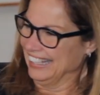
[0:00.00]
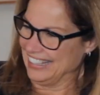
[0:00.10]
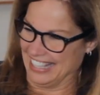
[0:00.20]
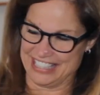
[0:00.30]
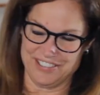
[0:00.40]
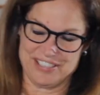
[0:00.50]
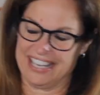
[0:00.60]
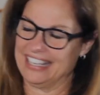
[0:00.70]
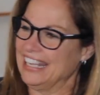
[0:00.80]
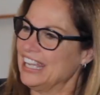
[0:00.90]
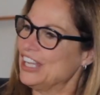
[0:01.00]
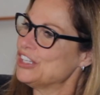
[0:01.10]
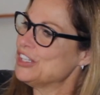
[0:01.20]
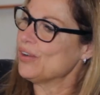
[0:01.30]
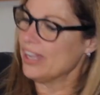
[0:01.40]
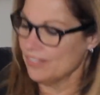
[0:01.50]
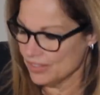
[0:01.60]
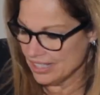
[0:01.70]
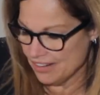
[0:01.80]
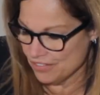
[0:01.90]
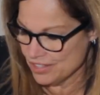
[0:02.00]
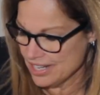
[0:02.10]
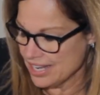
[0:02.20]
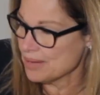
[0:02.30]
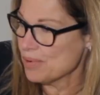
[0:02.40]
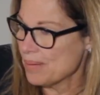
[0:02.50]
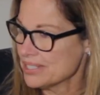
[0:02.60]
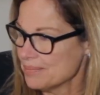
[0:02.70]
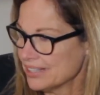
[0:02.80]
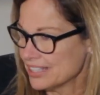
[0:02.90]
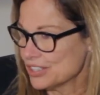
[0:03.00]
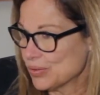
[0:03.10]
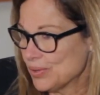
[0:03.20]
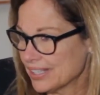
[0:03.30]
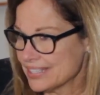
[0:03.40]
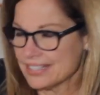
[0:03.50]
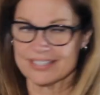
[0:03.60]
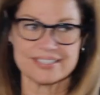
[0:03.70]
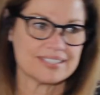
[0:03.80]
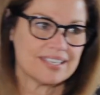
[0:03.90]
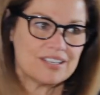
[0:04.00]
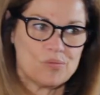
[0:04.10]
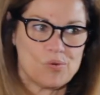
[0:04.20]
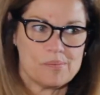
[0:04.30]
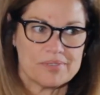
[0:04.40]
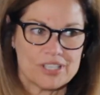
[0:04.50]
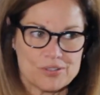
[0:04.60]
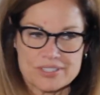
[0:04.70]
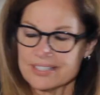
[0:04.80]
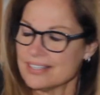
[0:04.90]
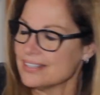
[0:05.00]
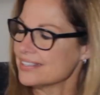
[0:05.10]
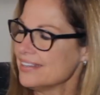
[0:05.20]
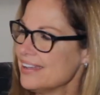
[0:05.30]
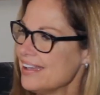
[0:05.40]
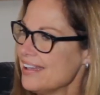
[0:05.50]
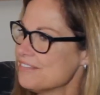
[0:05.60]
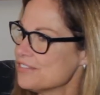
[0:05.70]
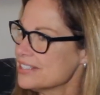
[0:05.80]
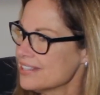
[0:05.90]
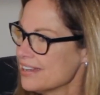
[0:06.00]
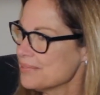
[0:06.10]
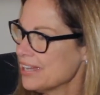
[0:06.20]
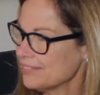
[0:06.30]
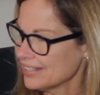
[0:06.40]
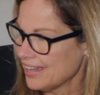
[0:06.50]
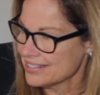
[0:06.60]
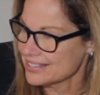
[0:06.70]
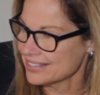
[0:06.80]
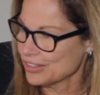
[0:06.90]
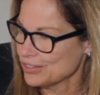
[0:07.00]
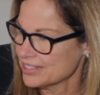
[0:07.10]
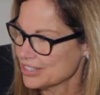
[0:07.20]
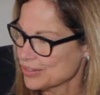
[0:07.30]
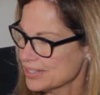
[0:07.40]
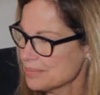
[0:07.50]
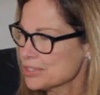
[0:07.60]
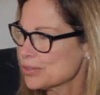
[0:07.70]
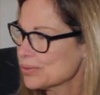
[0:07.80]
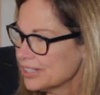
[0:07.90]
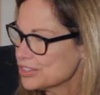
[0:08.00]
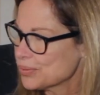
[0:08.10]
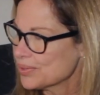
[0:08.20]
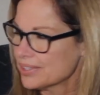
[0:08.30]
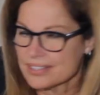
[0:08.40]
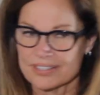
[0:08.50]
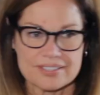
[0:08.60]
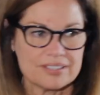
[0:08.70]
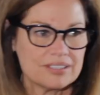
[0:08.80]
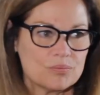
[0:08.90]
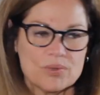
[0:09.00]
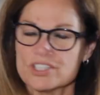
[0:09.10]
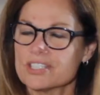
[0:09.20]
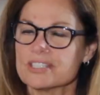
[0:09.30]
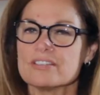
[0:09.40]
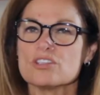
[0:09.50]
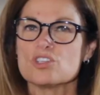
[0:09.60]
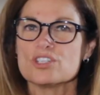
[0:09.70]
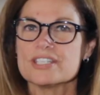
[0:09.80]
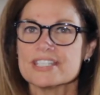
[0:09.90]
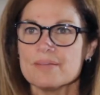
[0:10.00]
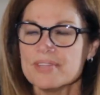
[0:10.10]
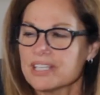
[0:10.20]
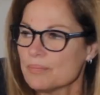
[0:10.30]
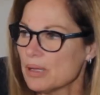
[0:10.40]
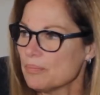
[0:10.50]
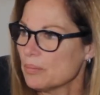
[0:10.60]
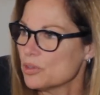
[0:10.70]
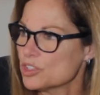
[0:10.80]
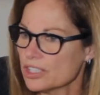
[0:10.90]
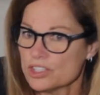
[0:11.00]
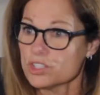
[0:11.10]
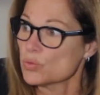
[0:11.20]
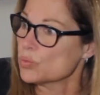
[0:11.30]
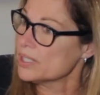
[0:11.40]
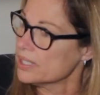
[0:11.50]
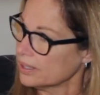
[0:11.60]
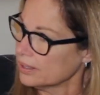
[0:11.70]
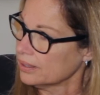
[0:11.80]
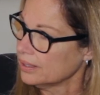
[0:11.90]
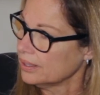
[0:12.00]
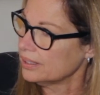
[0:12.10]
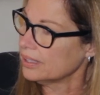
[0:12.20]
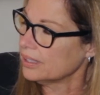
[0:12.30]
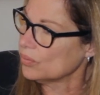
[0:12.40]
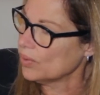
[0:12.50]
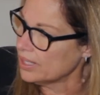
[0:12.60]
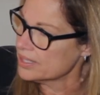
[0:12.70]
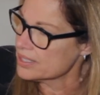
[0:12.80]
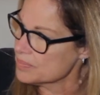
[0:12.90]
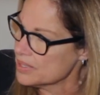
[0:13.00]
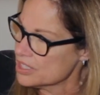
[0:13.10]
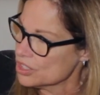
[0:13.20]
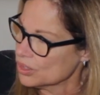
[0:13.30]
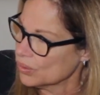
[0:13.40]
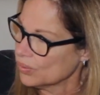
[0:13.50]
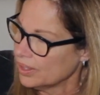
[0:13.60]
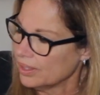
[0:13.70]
That's okay. You know, every night, I promise to make this quick because it's this kind of warm and cozy night. Every time we have a guest at Golden Door, and I'm so glad you're with us because I couldn't wait just to learn something about publishing and just reading and getting ready to speak to you.